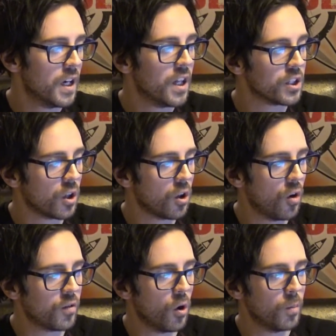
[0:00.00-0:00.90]
There's a
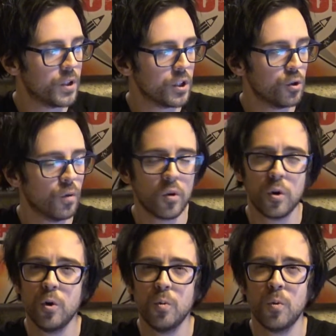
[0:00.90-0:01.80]
lot of competition over
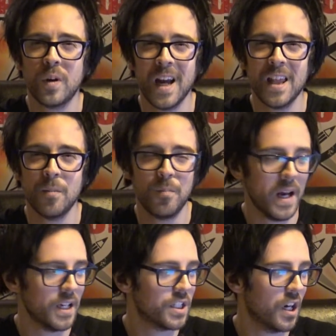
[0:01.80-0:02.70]
who will get the
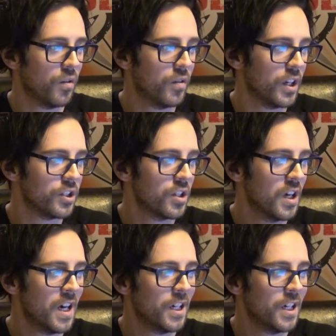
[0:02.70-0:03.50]
best out of this.